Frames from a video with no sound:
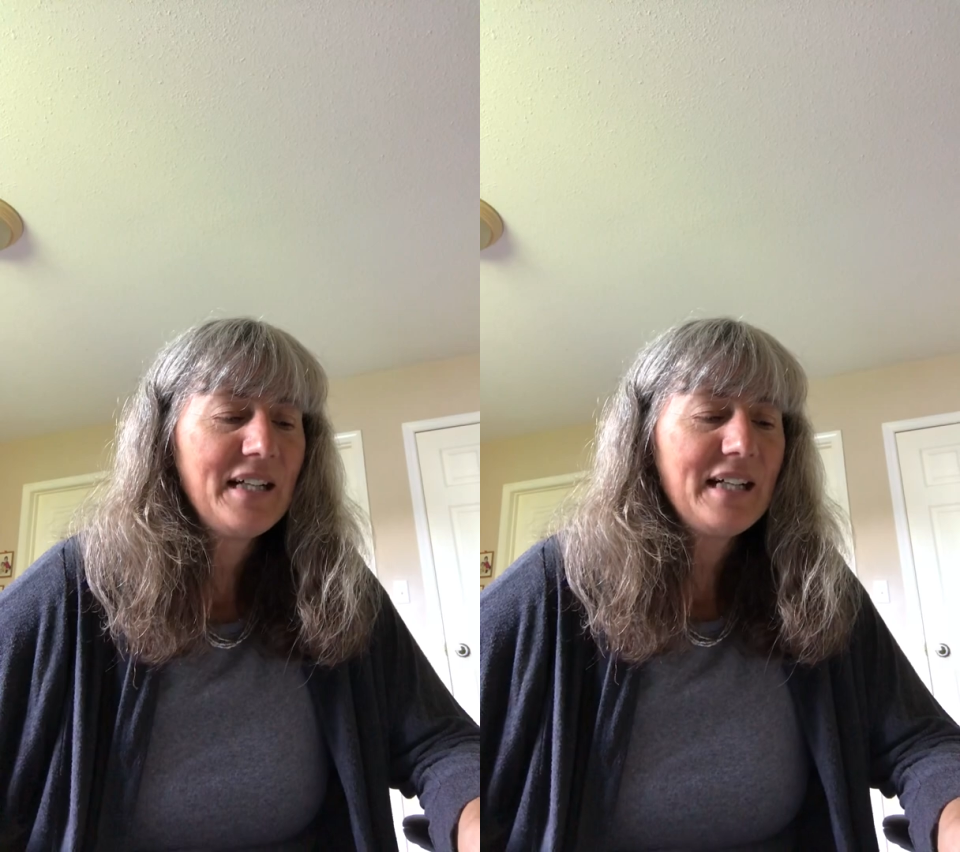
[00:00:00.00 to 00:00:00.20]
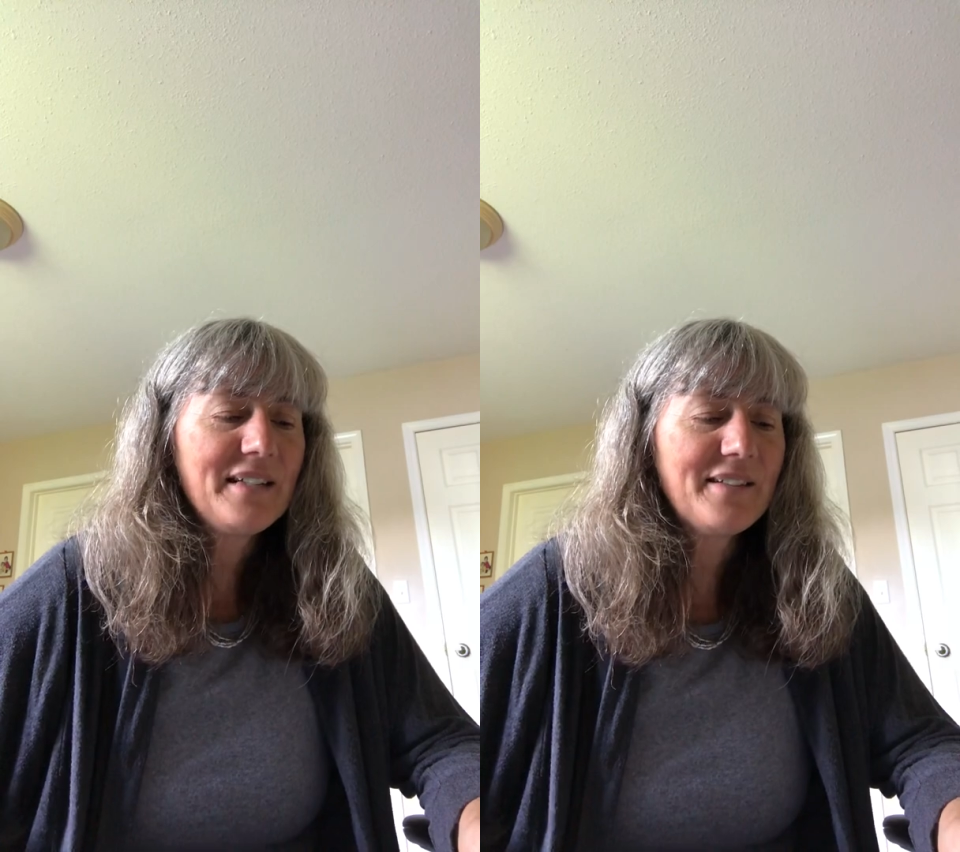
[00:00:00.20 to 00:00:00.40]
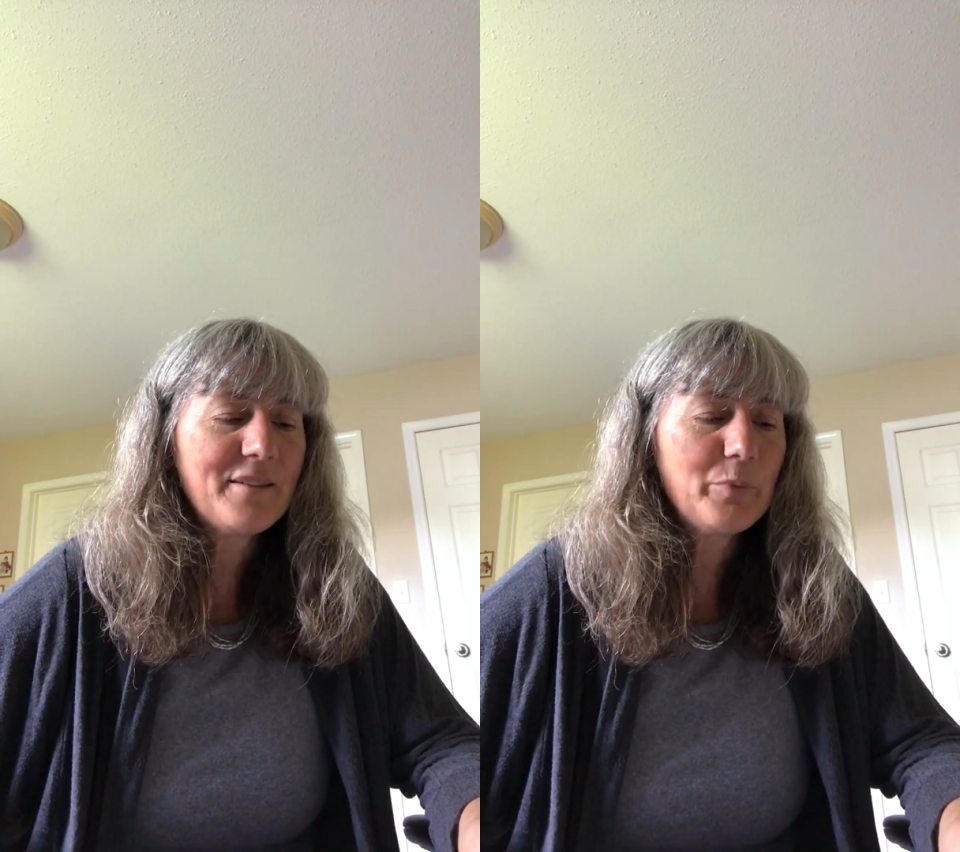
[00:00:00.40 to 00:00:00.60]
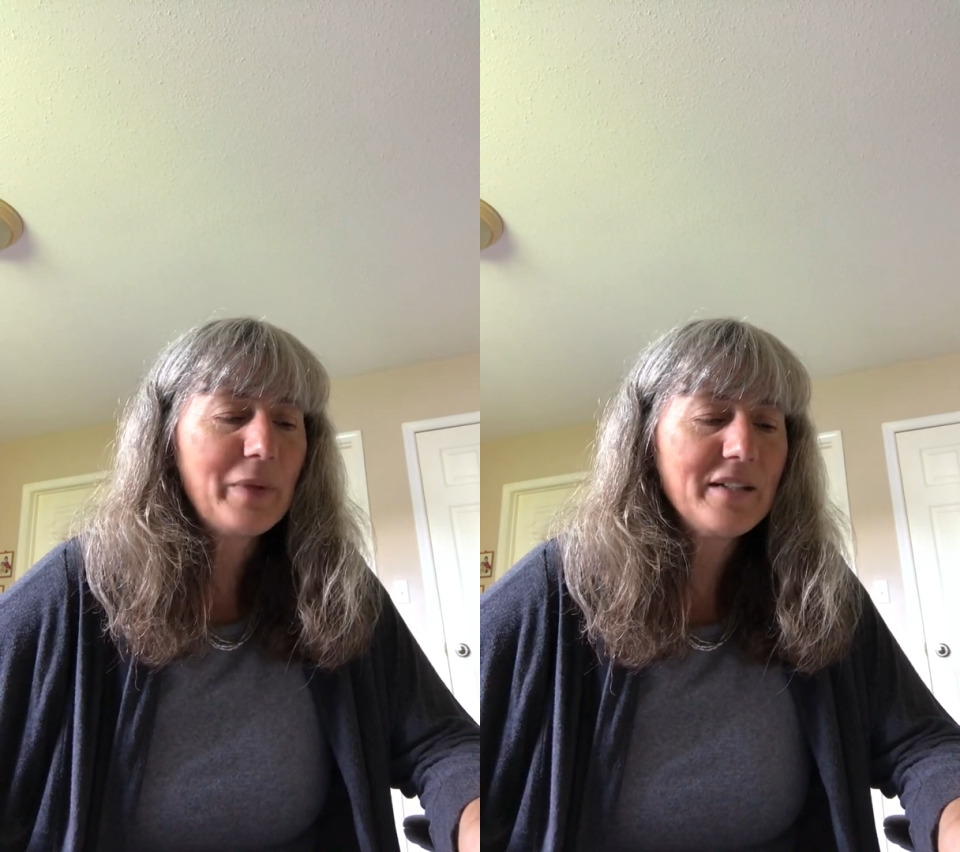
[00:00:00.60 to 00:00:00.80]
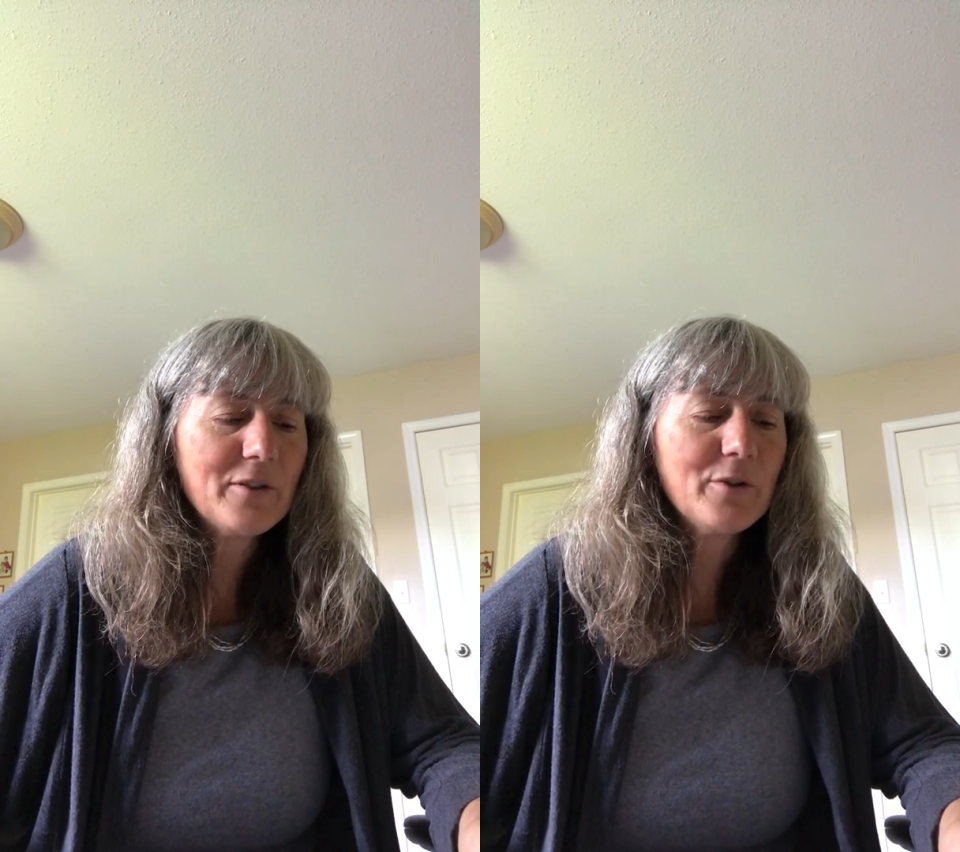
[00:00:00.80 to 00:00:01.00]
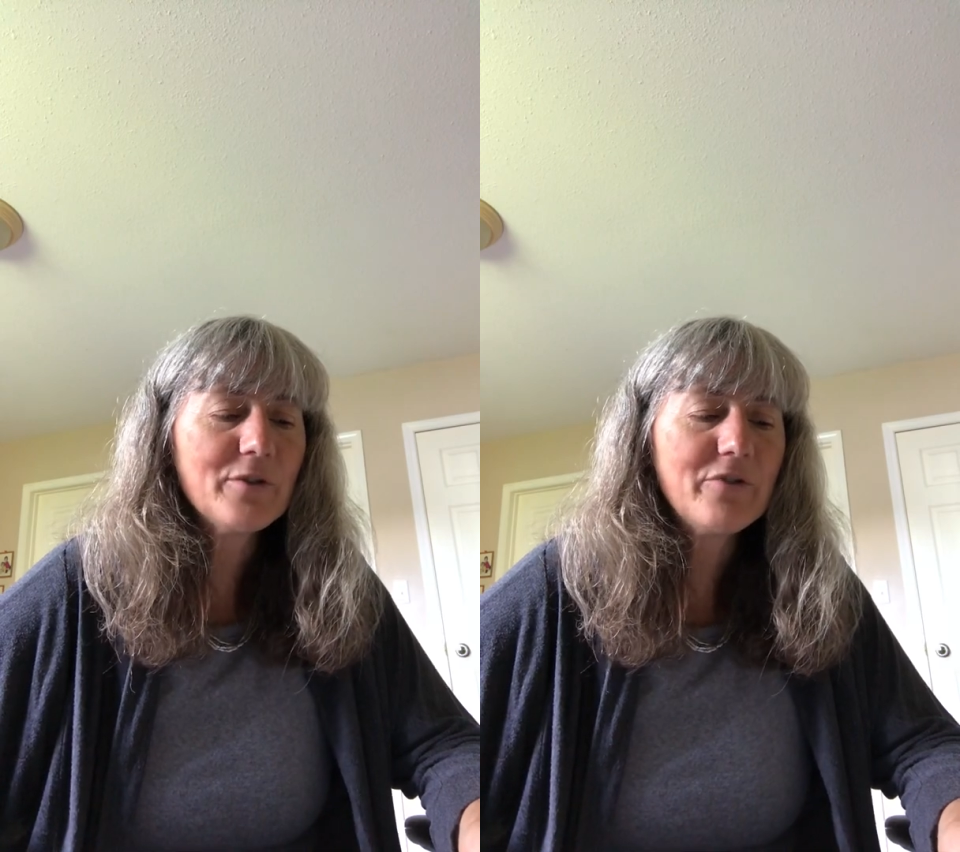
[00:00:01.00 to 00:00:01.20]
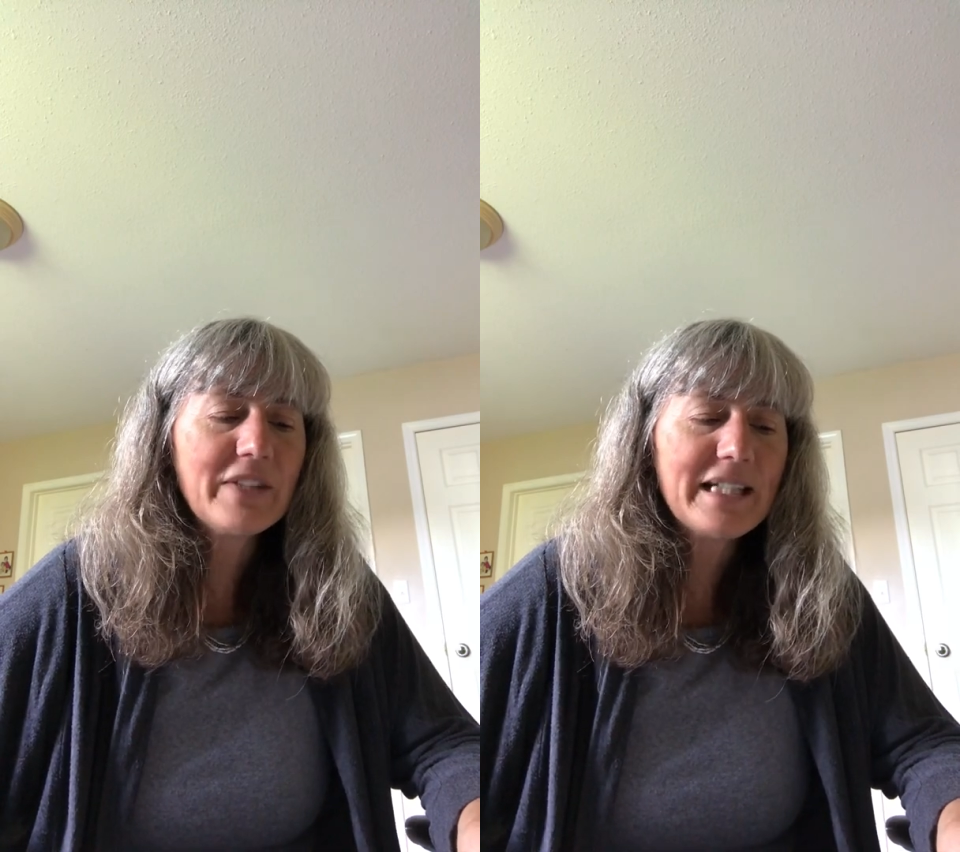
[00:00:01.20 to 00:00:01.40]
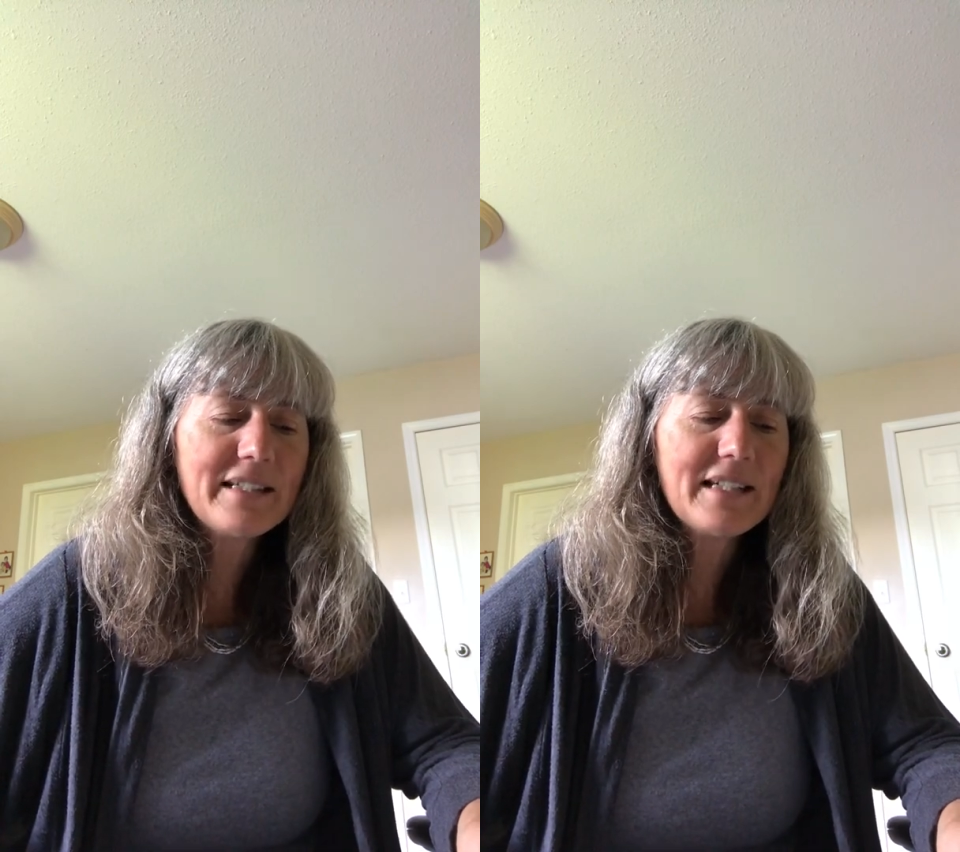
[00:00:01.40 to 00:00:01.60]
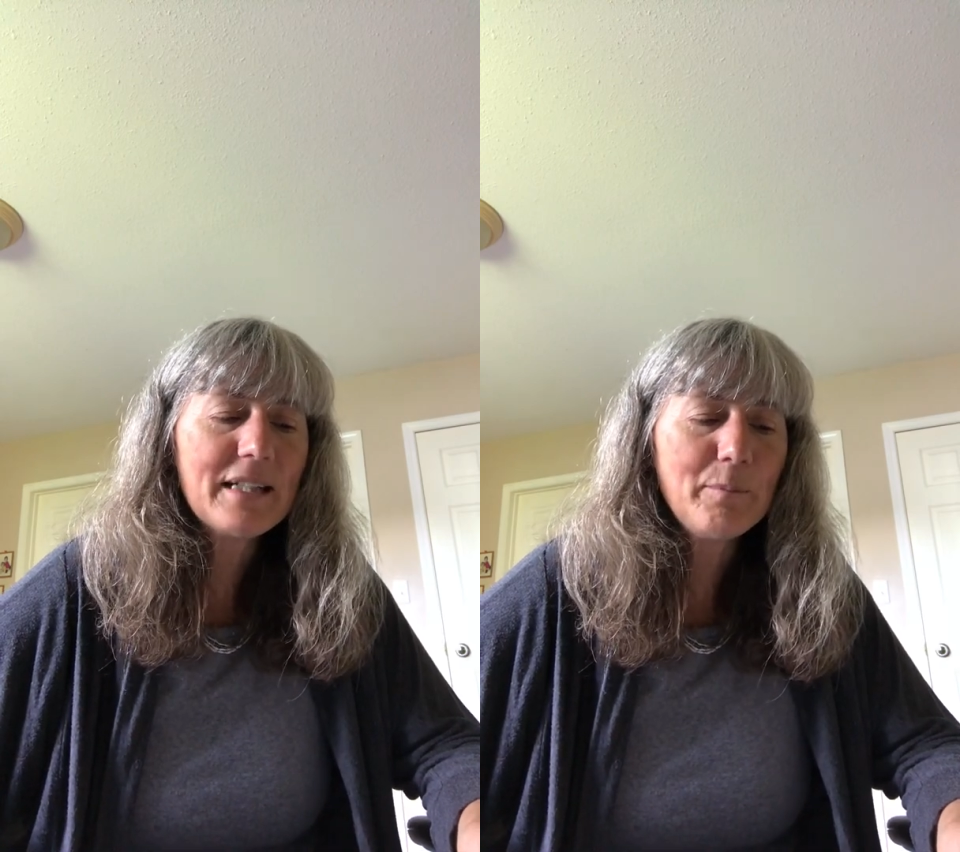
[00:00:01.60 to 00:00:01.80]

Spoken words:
It's when conflicting